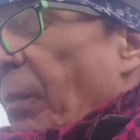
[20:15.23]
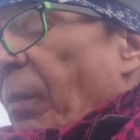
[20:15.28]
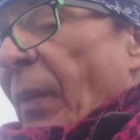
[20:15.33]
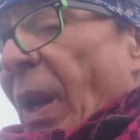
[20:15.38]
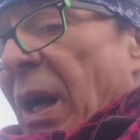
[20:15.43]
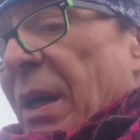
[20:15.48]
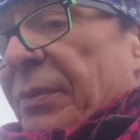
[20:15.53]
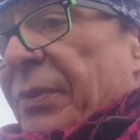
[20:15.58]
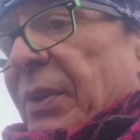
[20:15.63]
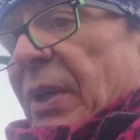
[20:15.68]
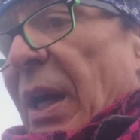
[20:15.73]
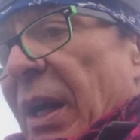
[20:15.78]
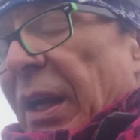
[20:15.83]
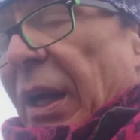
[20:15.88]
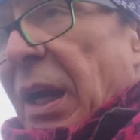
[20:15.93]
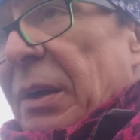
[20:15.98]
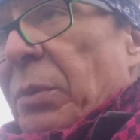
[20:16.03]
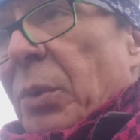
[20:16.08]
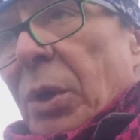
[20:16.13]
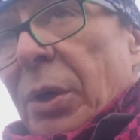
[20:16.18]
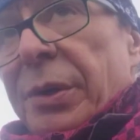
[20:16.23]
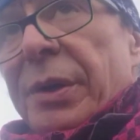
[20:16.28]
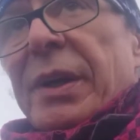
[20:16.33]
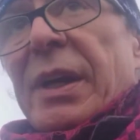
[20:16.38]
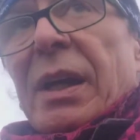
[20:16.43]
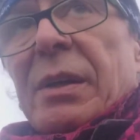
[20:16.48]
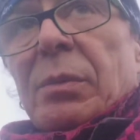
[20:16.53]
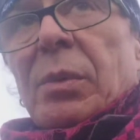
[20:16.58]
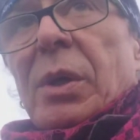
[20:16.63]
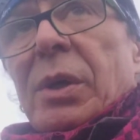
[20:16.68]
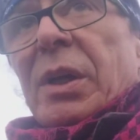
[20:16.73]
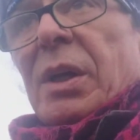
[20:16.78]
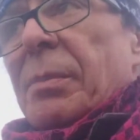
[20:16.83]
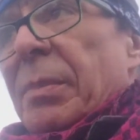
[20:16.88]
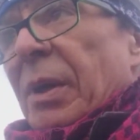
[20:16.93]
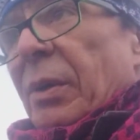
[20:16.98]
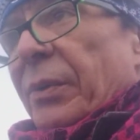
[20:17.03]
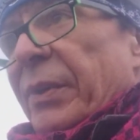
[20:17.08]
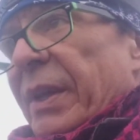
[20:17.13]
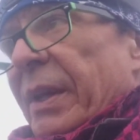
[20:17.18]
I worry
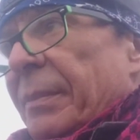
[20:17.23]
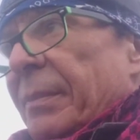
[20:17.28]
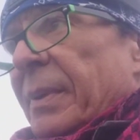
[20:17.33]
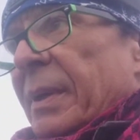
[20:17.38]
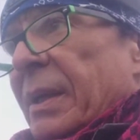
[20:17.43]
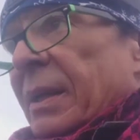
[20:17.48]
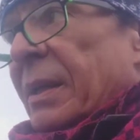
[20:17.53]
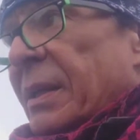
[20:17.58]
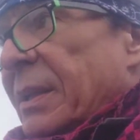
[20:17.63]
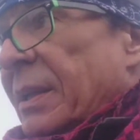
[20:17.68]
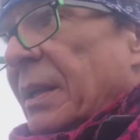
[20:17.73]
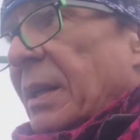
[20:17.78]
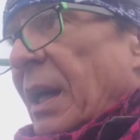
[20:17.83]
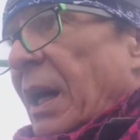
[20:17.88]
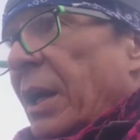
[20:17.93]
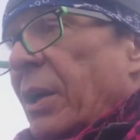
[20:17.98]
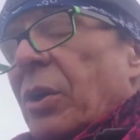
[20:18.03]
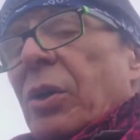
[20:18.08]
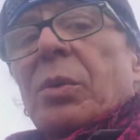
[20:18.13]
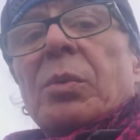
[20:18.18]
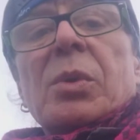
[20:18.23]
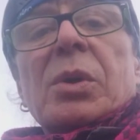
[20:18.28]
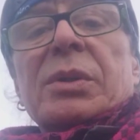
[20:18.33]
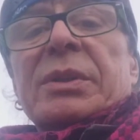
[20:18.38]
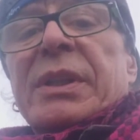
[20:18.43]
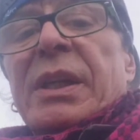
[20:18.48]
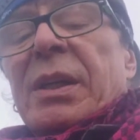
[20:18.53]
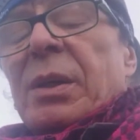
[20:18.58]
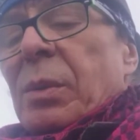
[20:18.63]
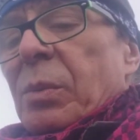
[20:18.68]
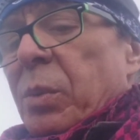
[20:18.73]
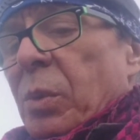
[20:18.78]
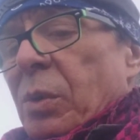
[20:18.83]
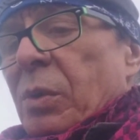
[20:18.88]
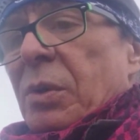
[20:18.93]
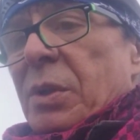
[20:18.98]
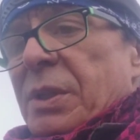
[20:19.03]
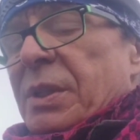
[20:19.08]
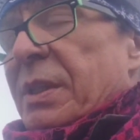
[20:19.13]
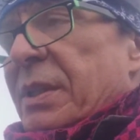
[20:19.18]
about them. I don't want any
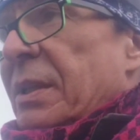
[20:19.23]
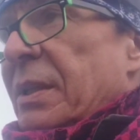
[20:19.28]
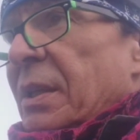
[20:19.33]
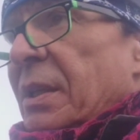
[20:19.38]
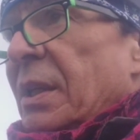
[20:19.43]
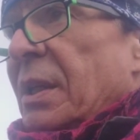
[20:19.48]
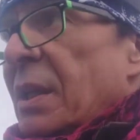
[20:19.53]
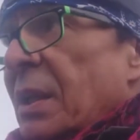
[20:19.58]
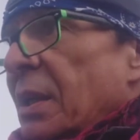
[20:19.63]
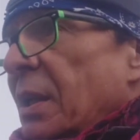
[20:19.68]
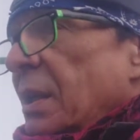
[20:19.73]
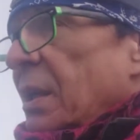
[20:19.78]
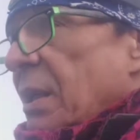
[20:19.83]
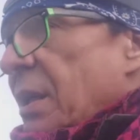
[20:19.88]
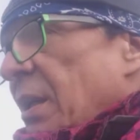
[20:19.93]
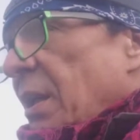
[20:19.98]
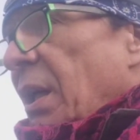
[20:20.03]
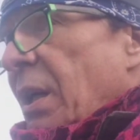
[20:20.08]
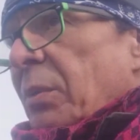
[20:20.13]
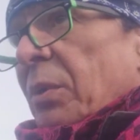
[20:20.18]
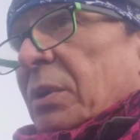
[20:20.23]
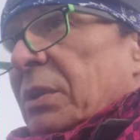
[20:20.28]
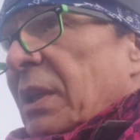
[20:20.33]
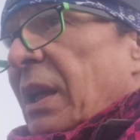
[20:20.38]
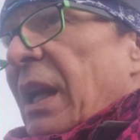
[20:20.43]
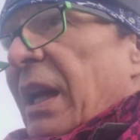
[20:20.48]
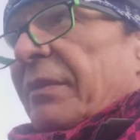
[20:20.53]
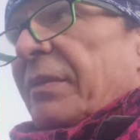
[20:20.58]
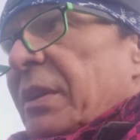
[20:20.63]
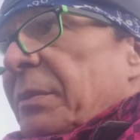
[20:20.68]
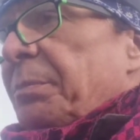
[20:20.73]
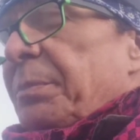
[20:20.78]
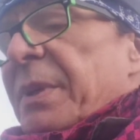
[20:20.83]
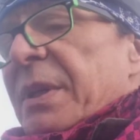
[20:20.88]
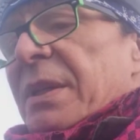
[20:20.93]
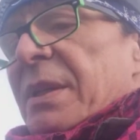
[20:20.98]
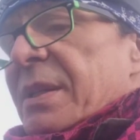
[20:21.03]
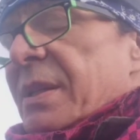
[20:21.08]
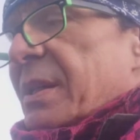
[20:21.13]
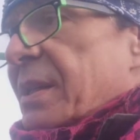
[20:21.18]
wars. I want love and
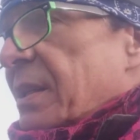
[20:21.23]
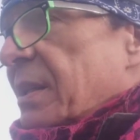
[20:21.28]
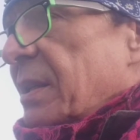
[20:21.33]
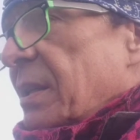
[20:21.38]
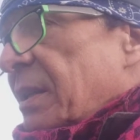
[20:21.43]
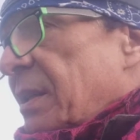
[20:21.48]
peace.